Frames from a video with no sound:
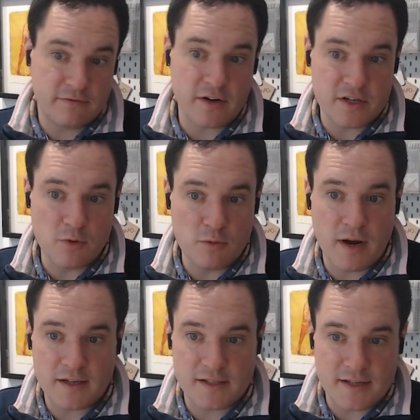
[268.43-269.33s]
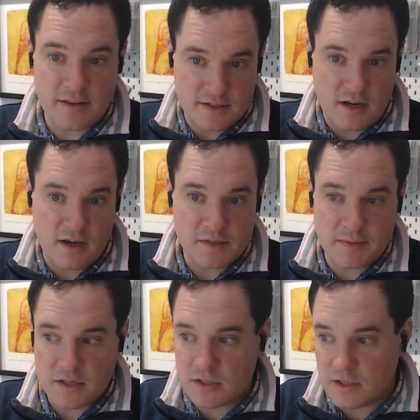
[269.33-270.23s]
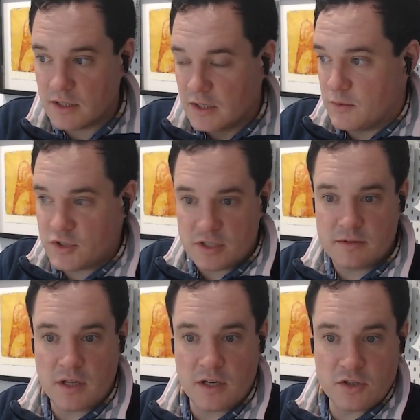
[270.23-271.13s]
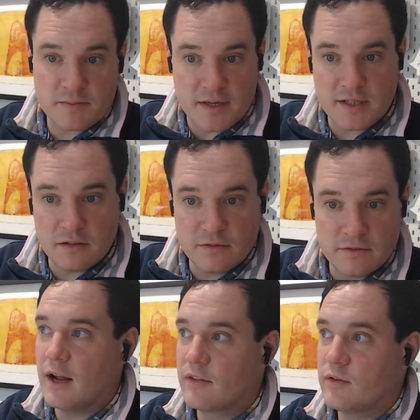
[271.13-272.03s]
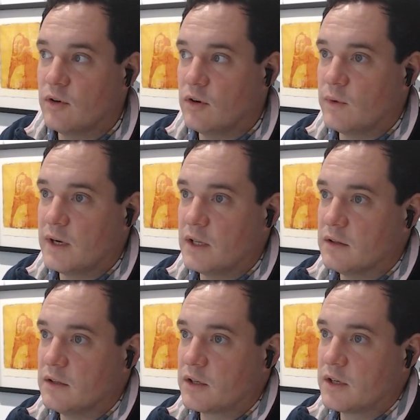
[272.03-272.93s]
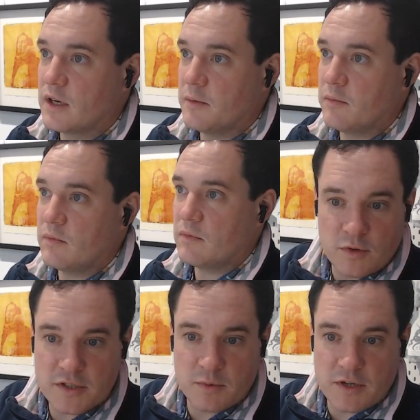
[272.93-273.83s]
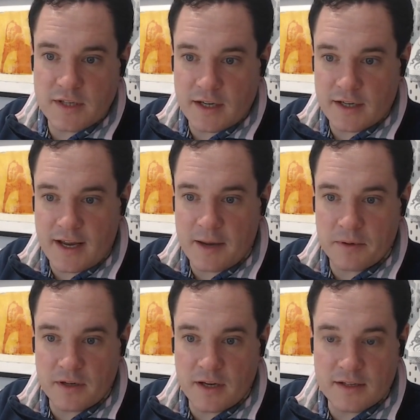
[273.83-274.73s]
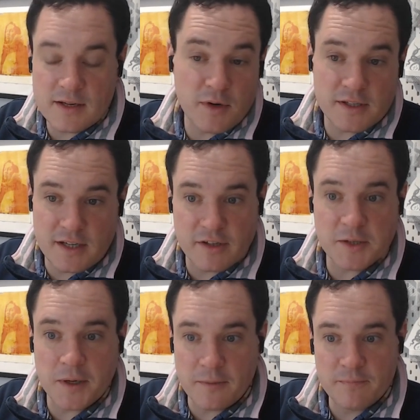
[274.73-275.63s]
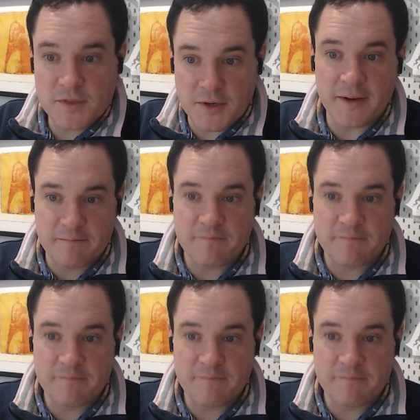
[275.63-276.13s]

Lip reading: very small practice at the time? Especially, it was just myself. I thought, well, look, what's the worst that could happen? And it worked out really well. So yeah.